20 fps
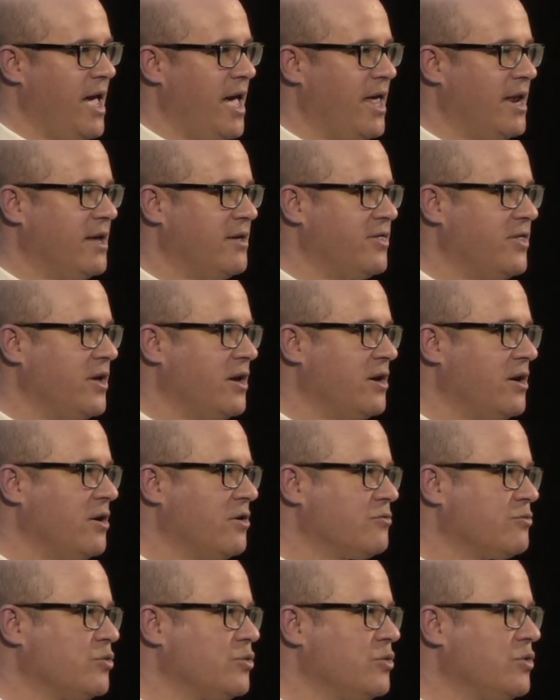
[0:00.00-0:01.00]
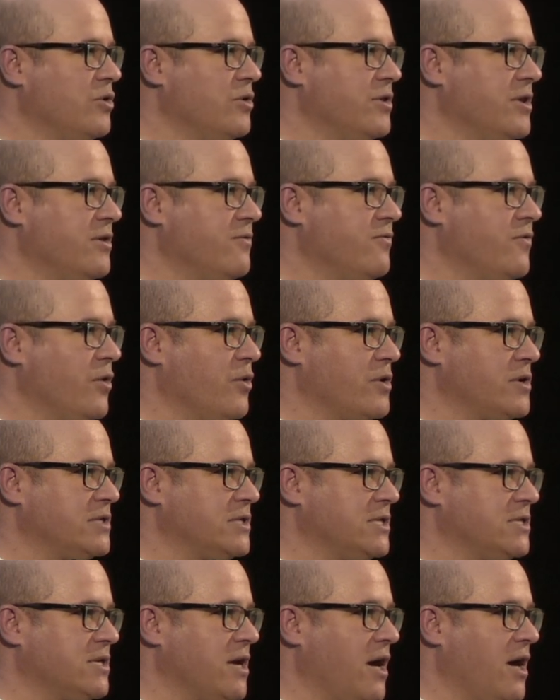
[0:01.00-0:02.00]
And I think a rule that
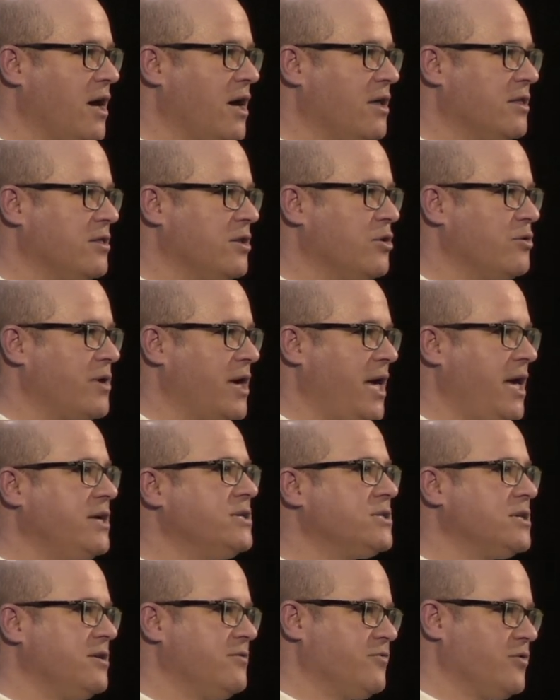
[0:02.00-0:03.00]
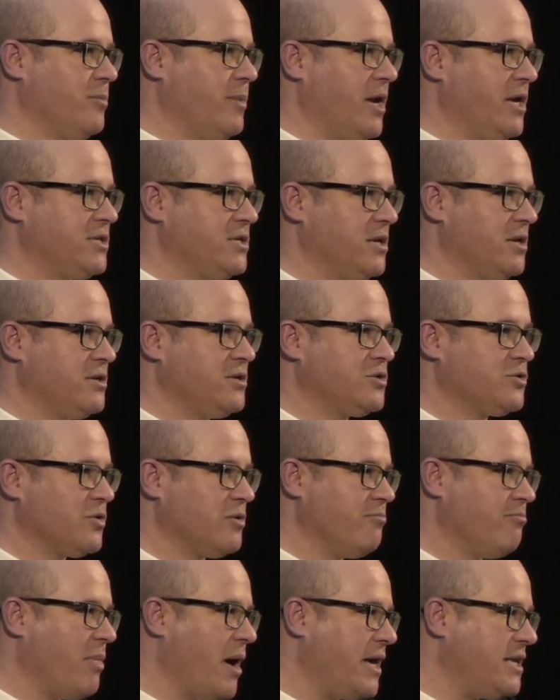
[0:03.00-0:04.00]
focuses on location information just sort
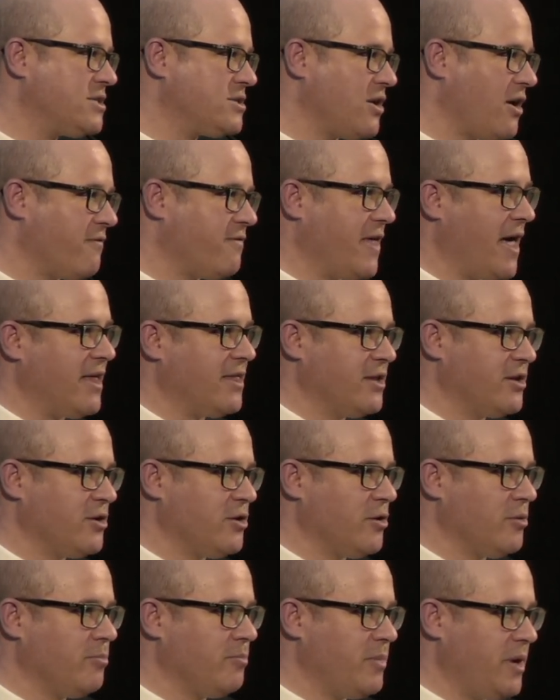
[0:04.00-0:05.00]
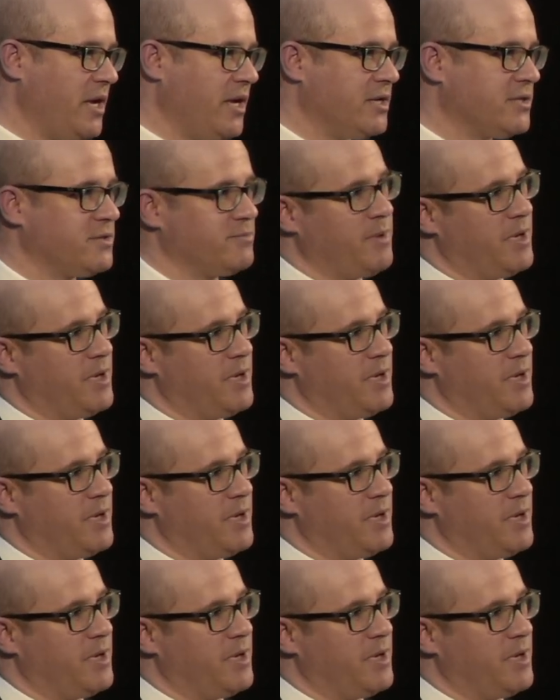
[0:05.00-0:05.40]
of bites off that little piece,